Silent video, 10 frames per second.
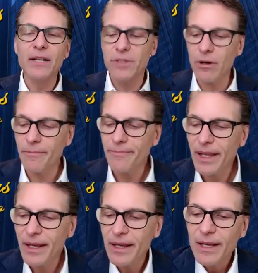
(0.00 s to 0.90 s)
So
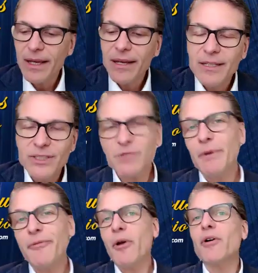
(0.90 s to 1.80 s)
just
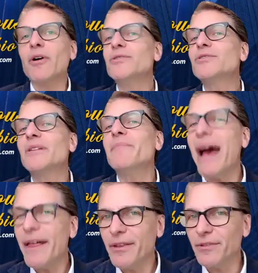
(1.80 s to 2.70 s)
before we go into the
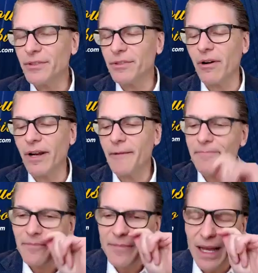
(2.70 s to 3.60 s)
Matthew story,
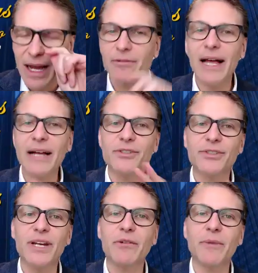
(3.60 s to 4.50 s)
I would like to
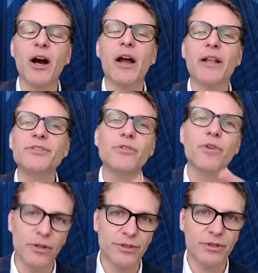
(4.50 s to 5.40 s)
share with my audience
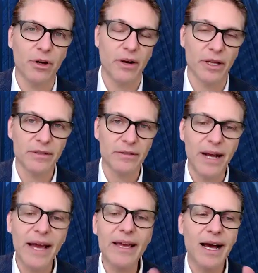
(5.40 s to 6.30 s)
your story,
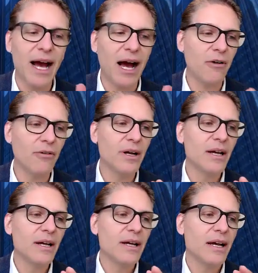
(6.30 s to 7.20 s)
right? How
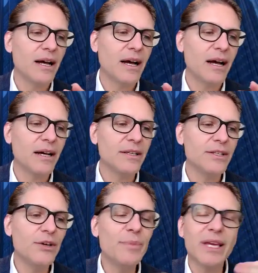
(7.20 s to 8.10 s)

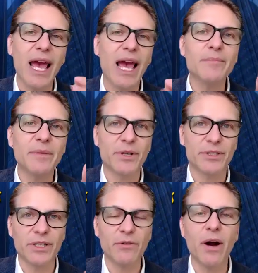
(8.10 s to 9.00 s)
you became the
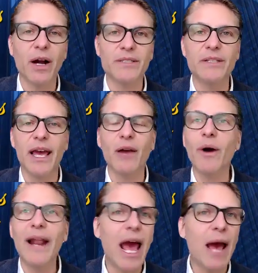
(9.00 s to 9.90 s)
person you are today.
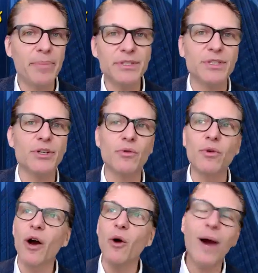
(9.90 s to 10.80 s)
What happened to
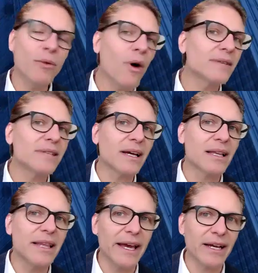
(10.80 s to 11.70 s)
you? When was the
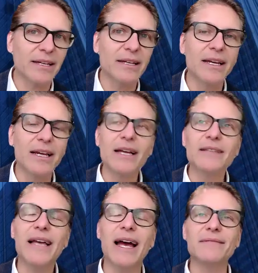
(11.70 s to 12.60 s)
click
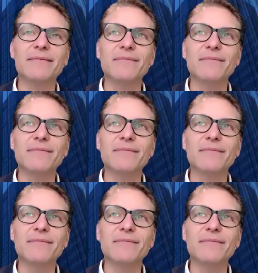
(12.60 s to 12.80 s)
that